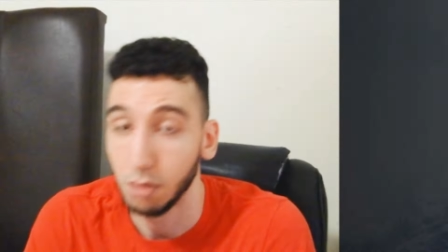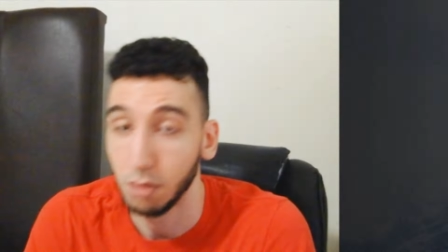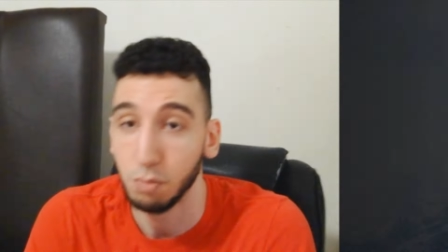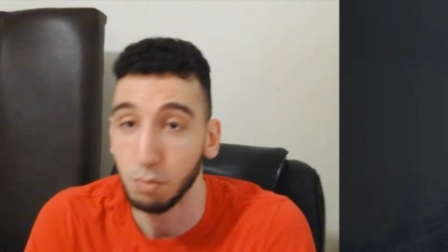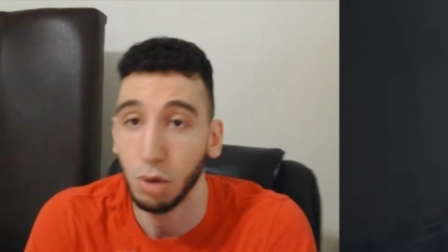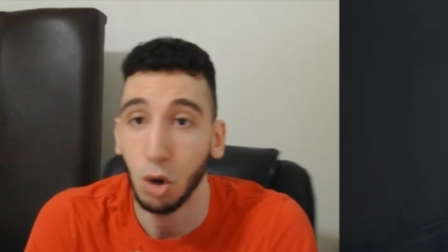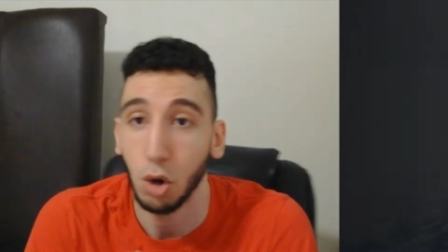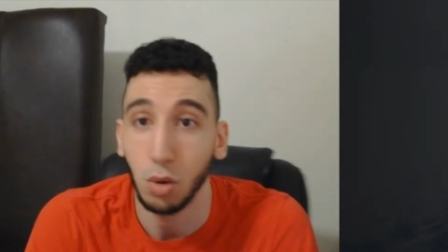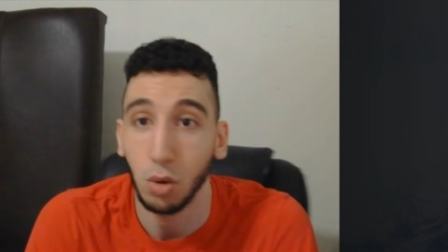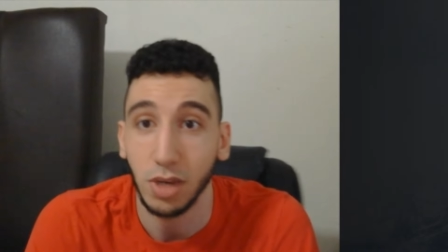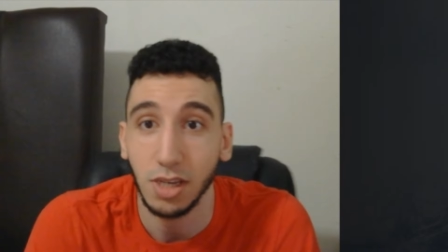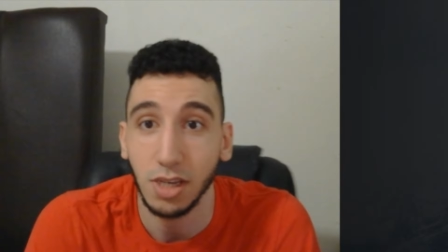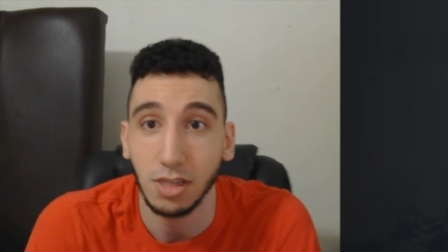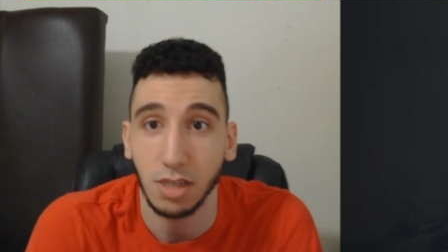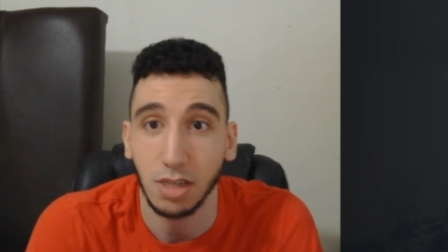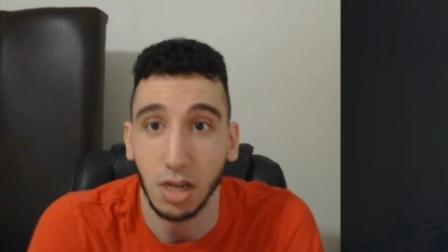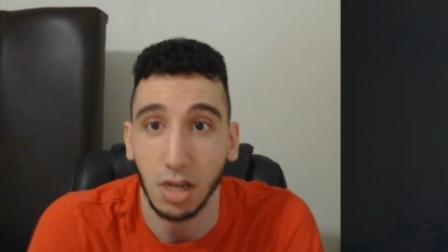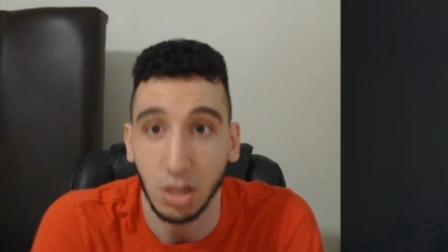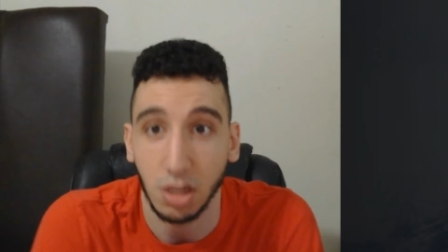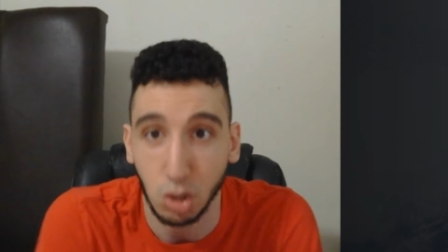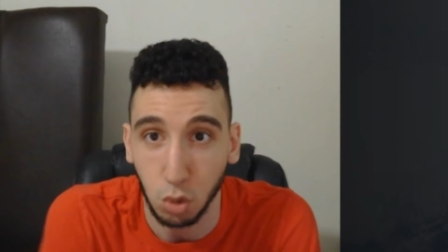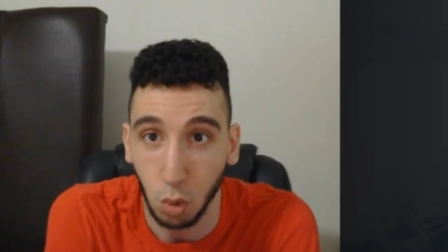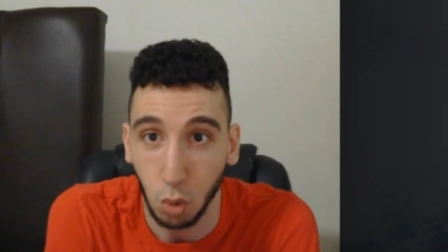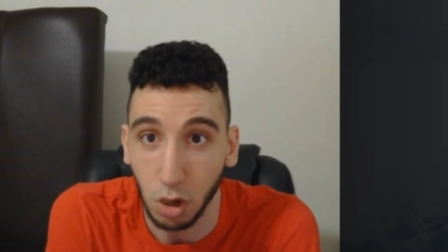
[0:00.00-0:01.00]
Bro, he's
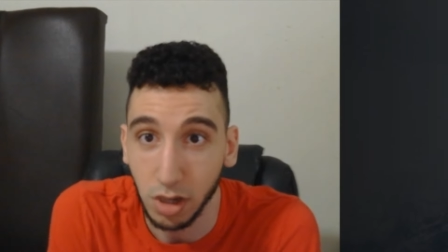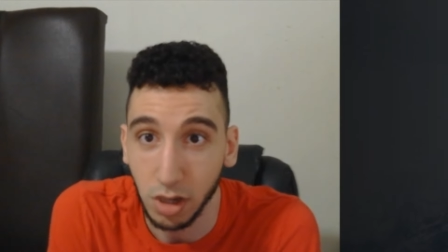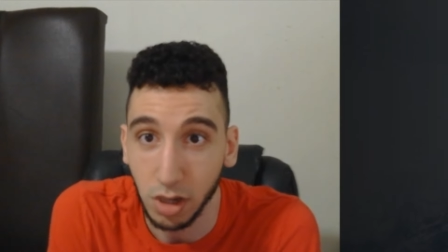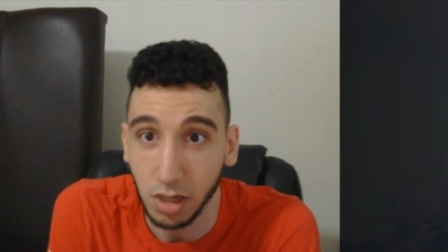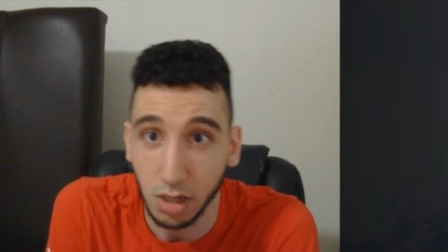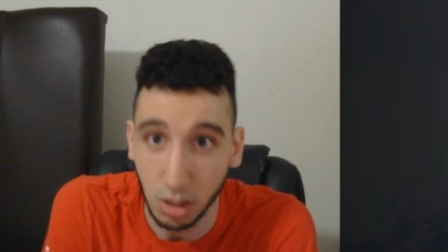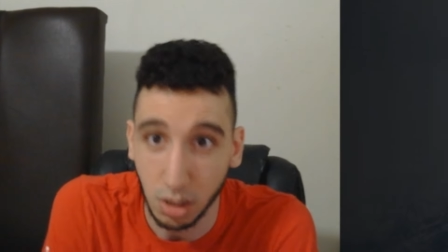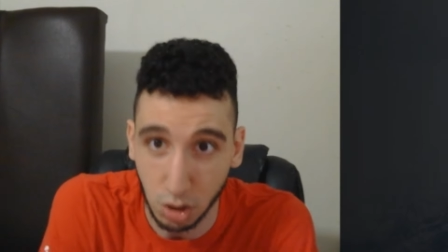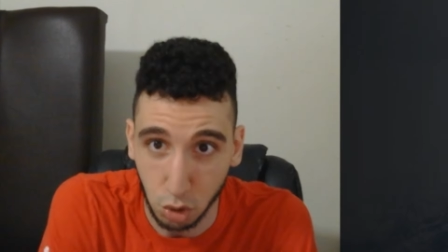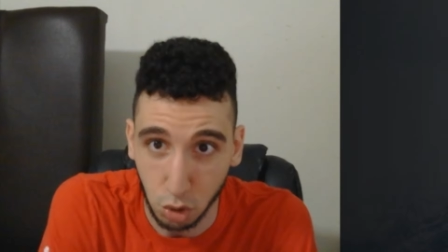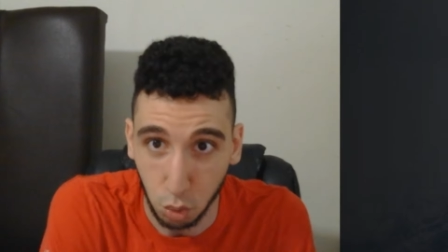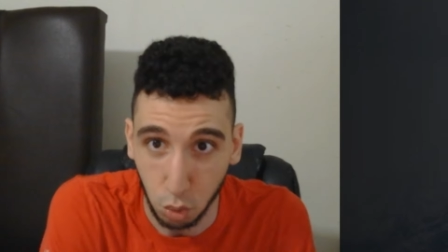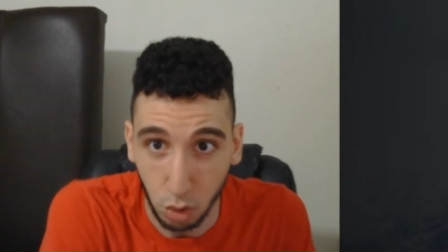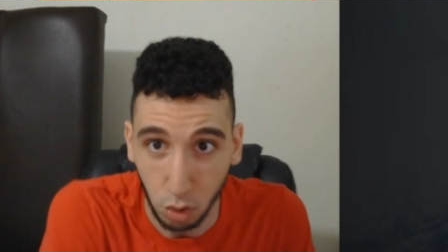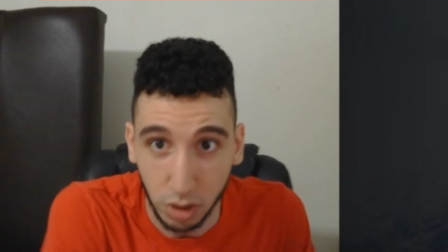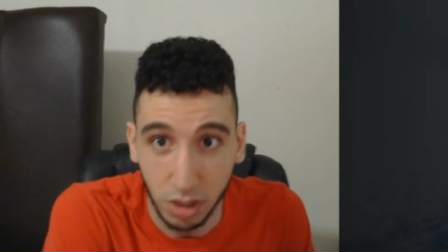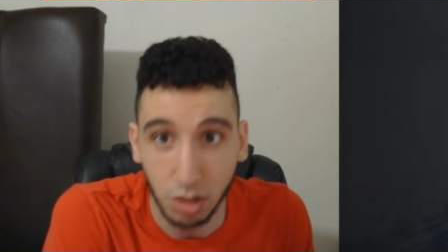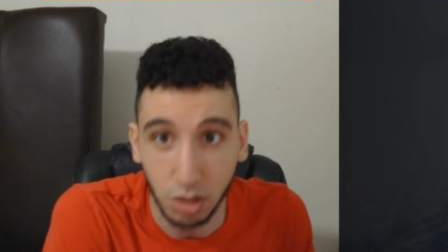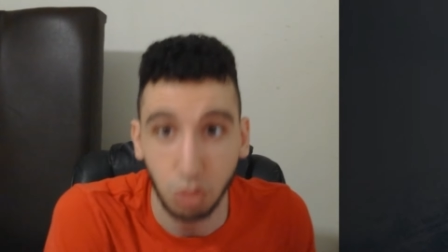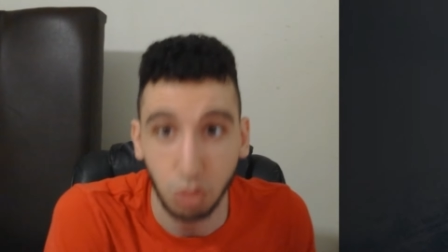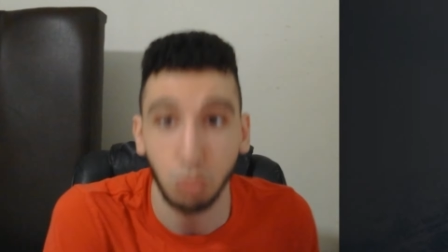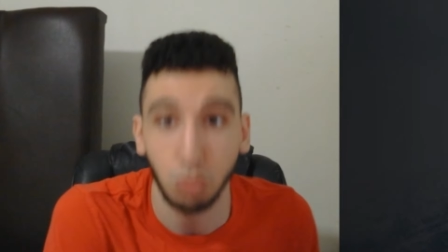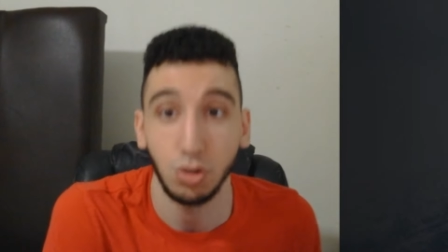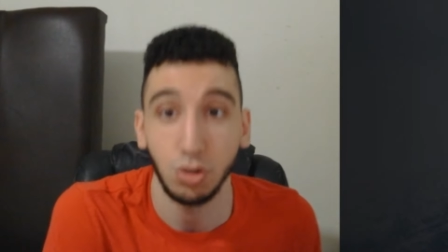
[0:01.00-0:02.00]
like 20 to
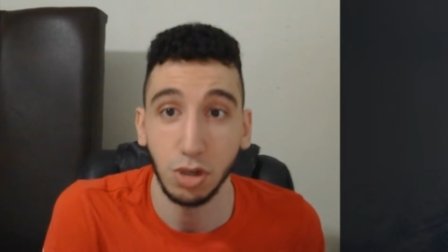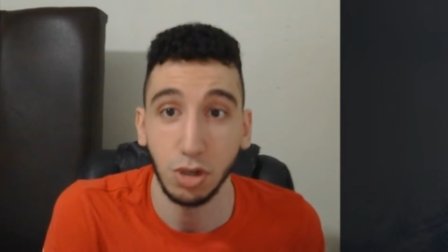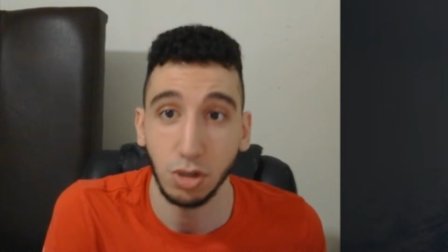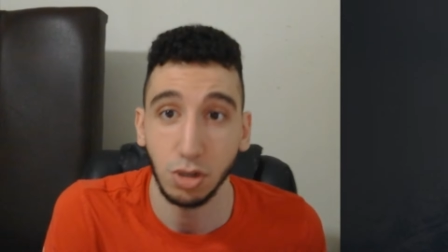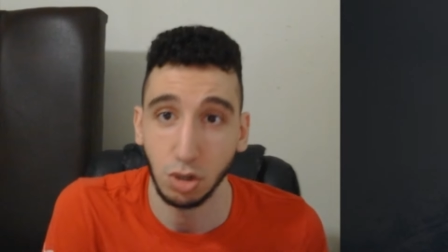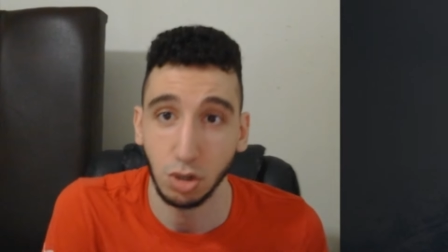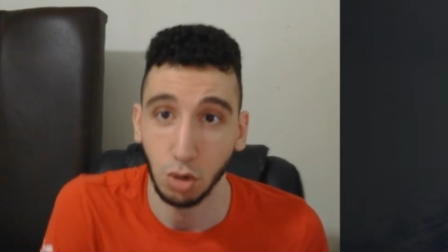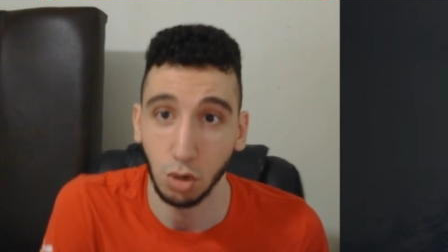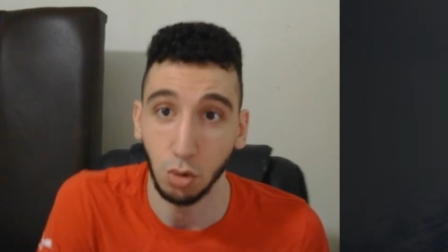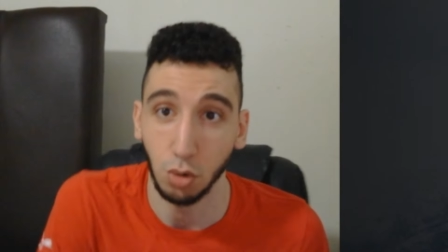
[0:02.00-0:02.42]
22 years old.